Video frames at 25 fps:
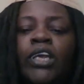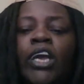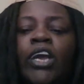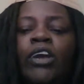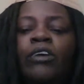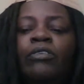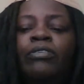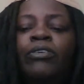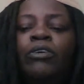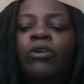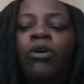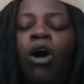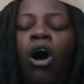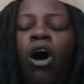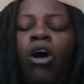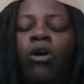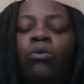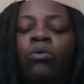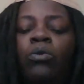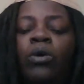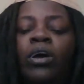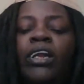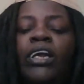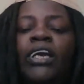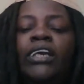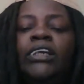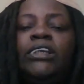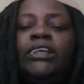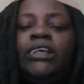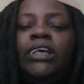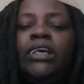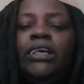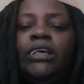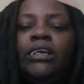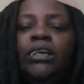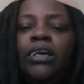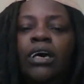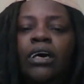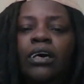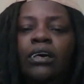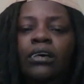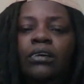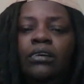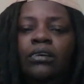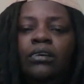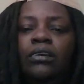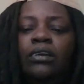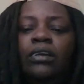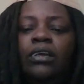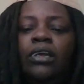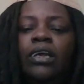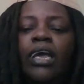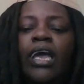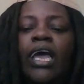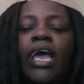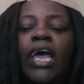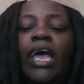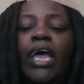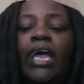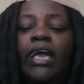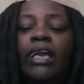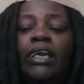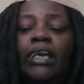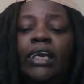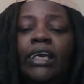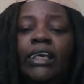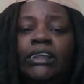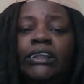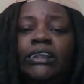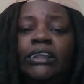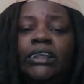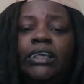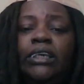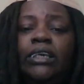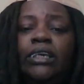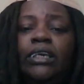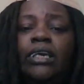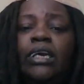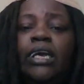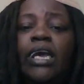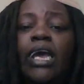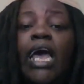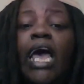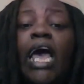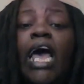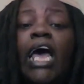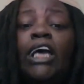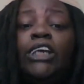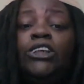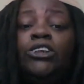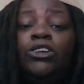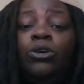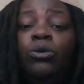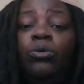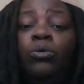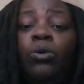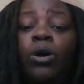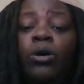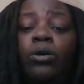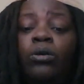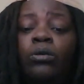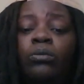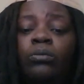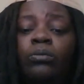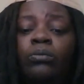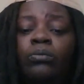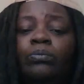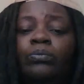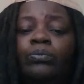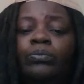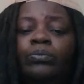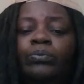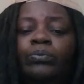if you are willing to look and listen as you work.